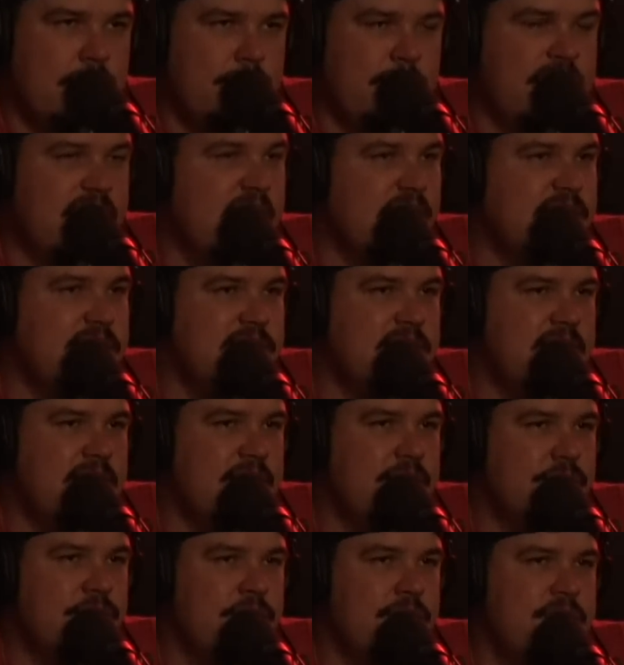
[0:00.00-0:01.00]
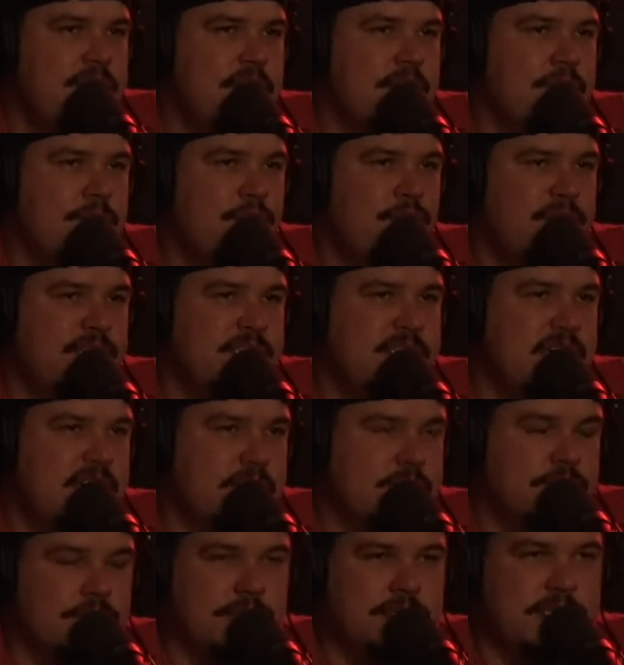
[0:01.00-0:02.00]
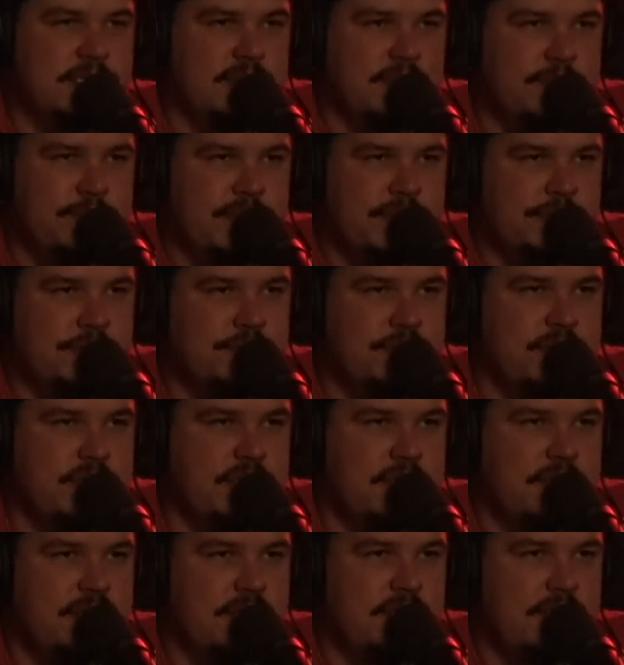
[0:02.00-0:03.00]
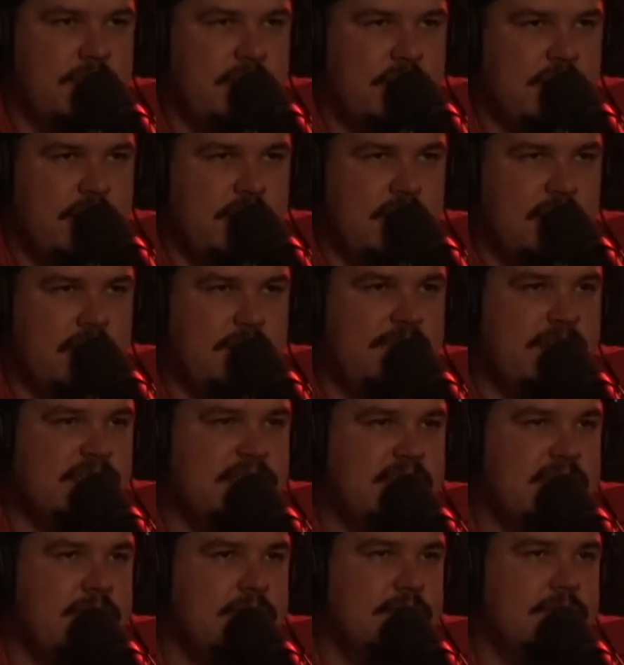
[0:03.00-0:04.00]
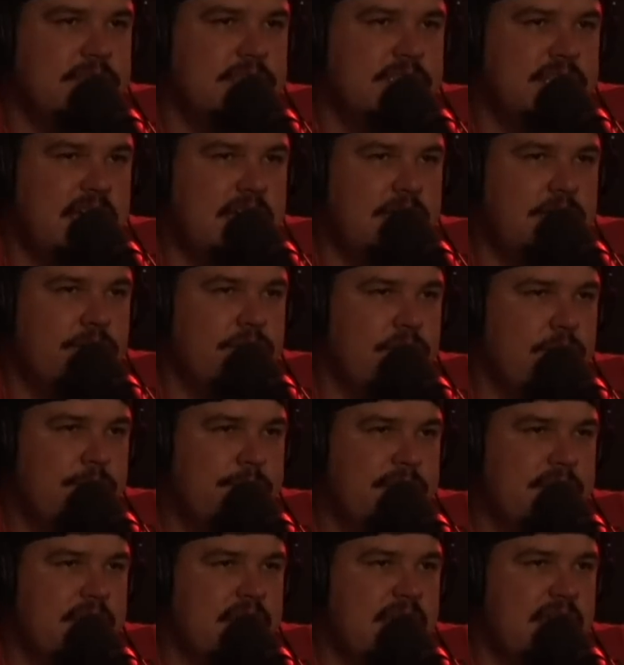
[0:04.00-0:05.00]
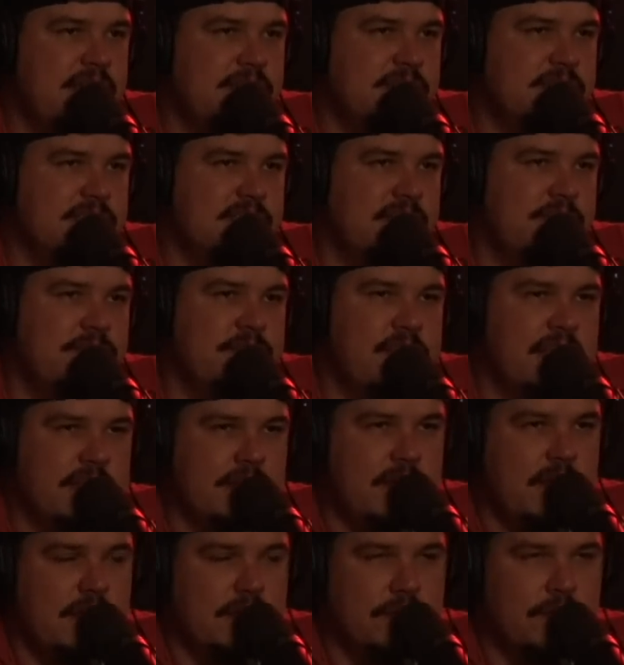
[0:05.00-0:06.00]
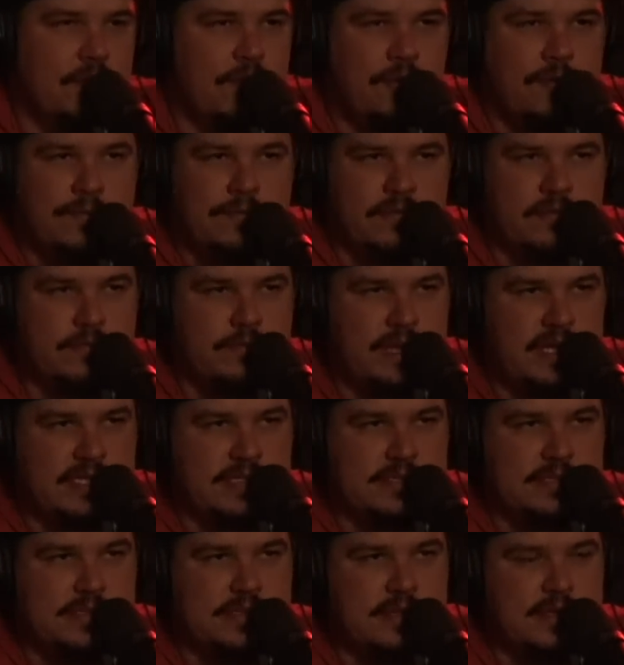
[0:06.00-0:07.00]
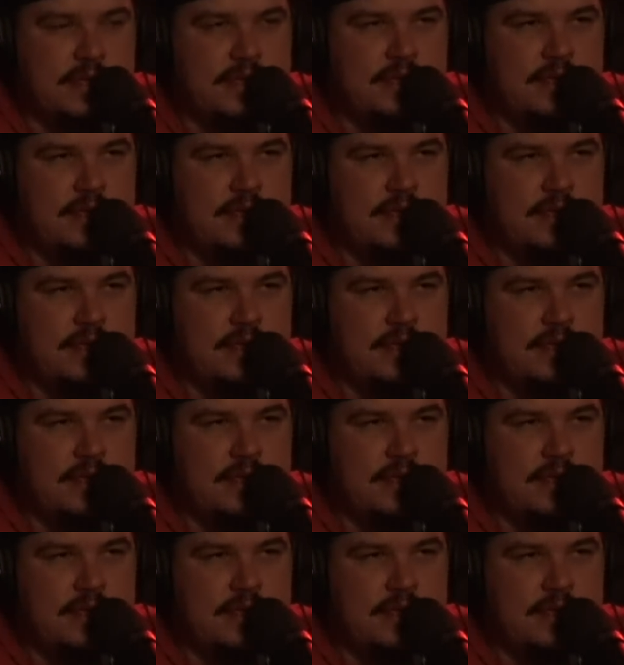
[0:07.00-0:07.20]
By 1993, the other boys' deaths were still a mystery. Investigators decided to reopen the cases after they had gone cold for months.